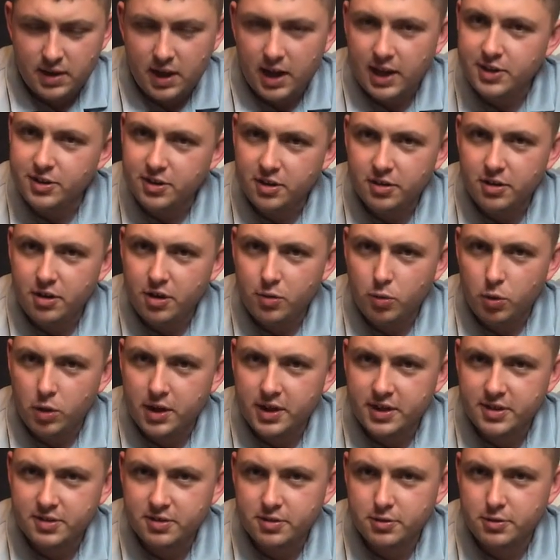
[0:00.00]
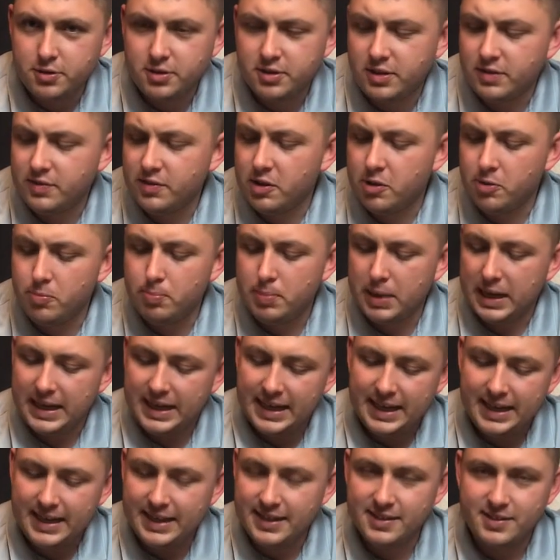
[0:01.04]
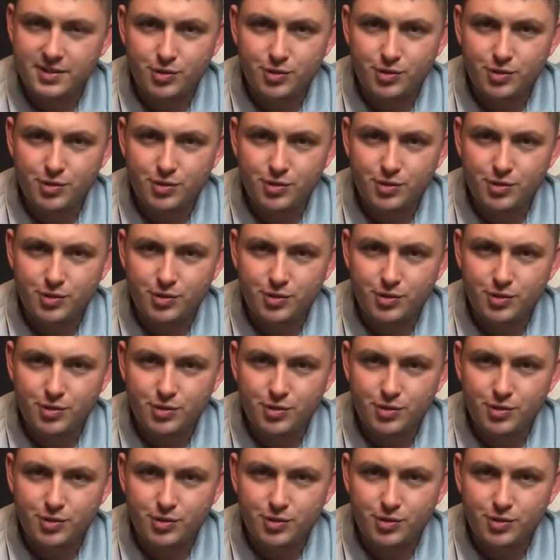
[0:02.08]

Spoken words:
I don't know what exclusive it is, but he